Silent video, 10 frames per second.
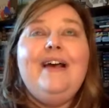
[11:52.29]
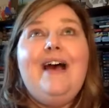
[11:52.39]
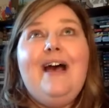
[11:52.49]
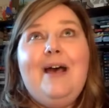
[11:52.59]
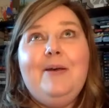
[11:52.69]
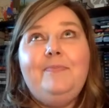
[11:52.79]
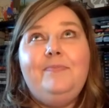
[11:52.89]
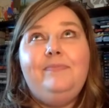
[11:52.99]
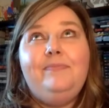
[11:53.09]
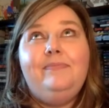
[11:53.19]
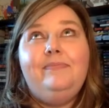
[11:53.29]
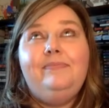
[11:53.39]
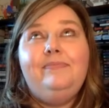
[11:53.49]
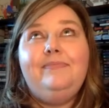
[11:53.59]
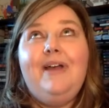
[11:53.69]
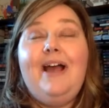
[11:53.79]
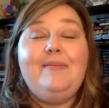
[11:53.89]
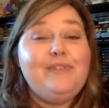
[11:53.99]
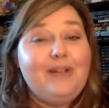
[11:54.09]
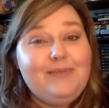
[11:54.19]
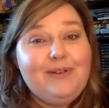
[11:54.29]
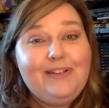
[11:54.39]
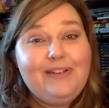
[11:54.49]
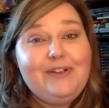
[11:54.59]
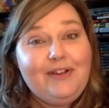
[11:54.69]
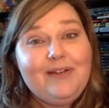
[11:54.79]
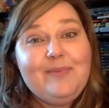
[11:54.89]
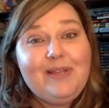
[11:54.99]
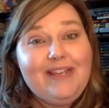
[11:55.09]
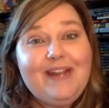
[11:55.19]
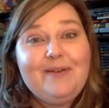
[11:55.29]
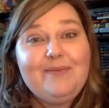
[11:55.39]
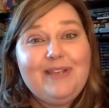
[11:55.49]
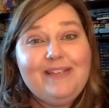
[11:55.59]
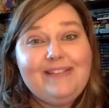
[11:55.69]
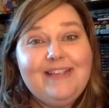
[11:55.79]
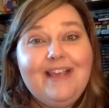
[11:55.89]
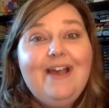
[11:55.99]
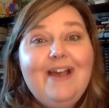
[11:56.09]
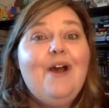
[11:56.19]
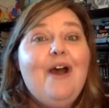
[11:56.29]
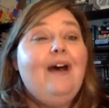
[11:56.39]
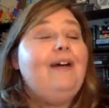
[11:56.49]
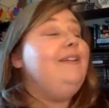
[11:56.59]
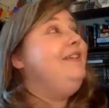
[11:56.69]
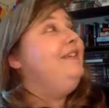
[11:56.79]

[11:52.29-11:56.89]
I'm totally drawing a blank now because I